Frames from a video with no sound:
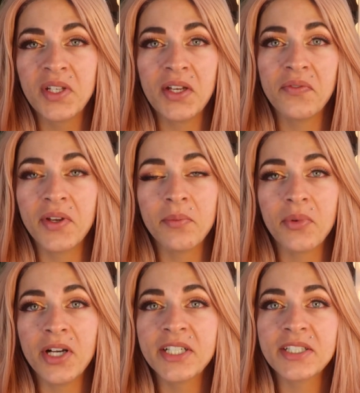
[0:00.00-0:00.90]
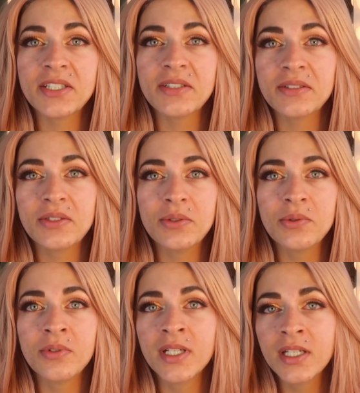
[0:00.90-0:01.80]
a fun product
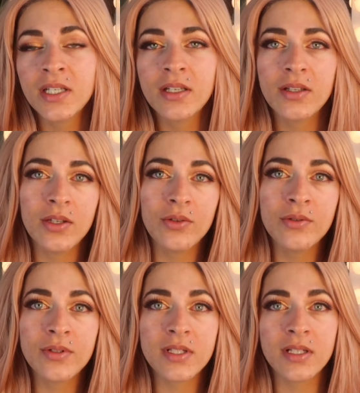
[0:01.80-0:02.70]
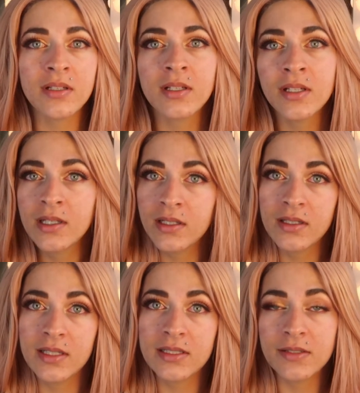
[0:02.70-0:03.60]
to use and
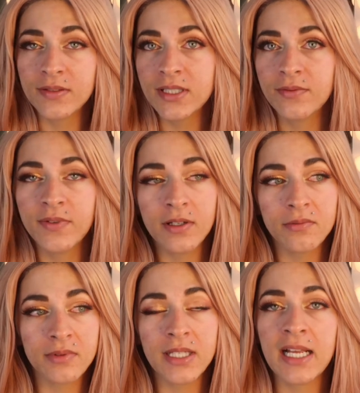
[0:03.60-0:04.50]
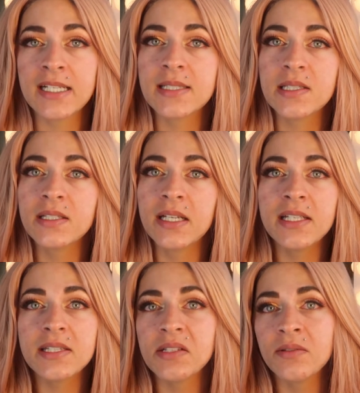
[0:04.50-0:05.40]
I definitely felt relaxed and
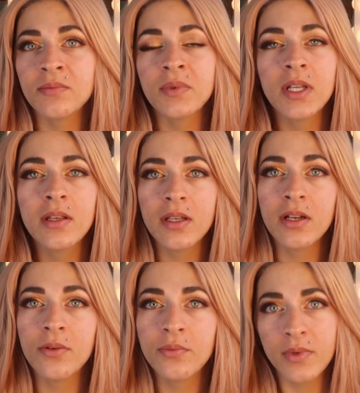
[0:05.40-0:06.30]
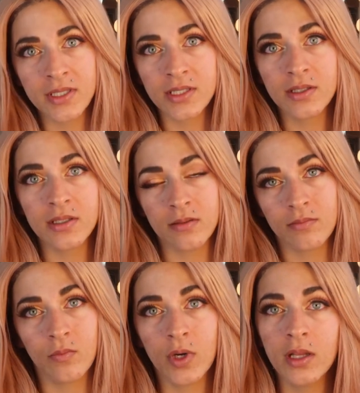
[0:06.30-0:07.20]
nice and you know, that's just
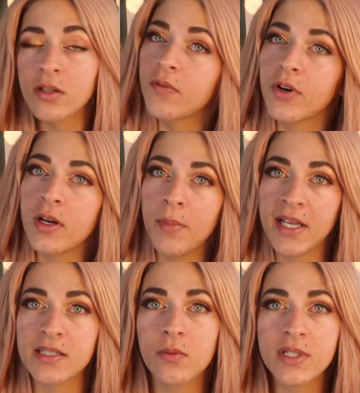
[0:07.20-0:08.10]
what I look for in a mask.